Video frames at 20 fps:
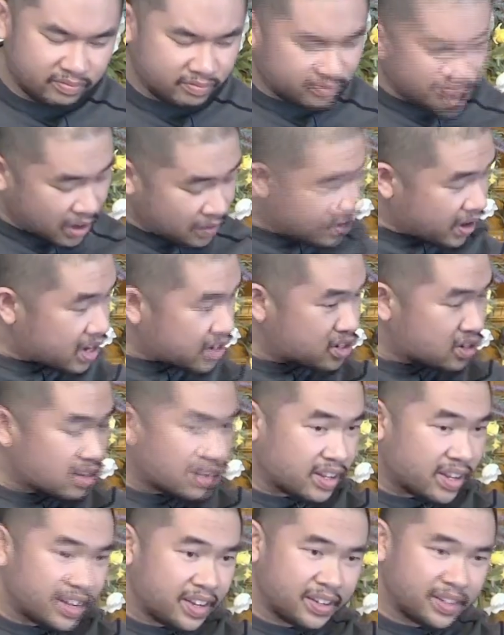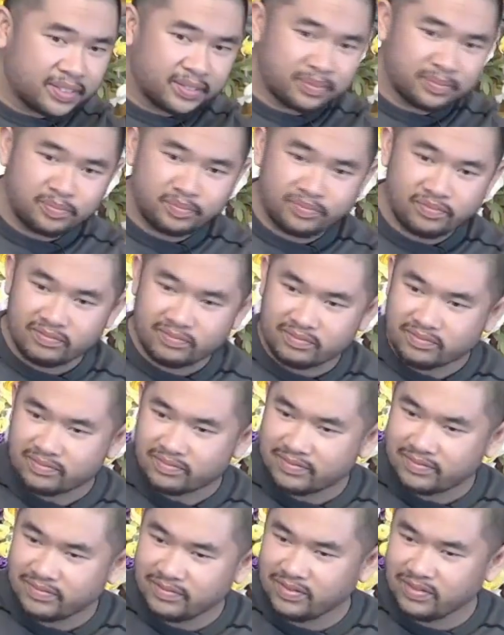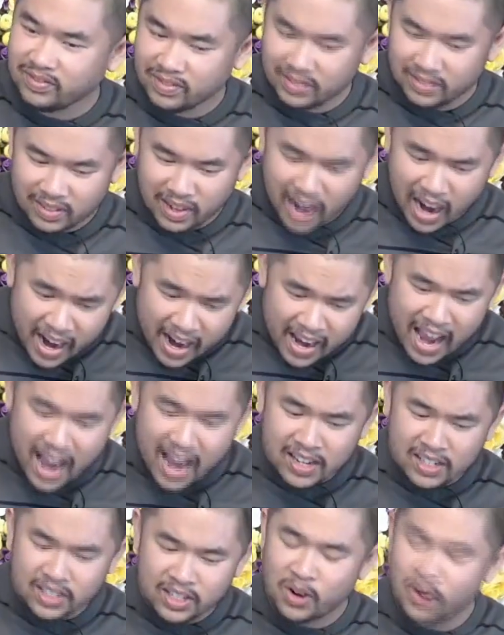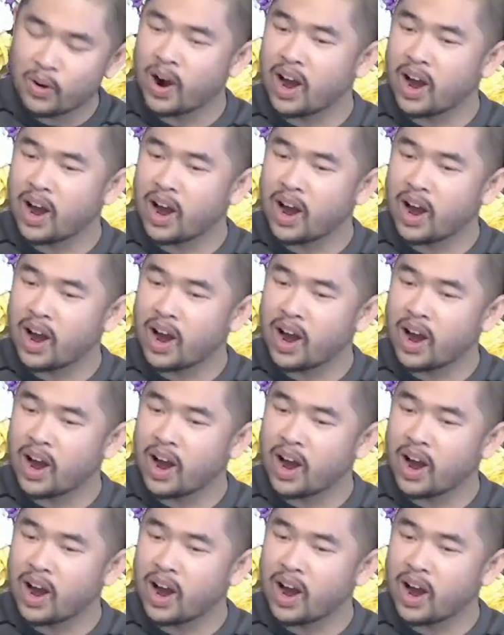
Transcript: Eventually, I ask her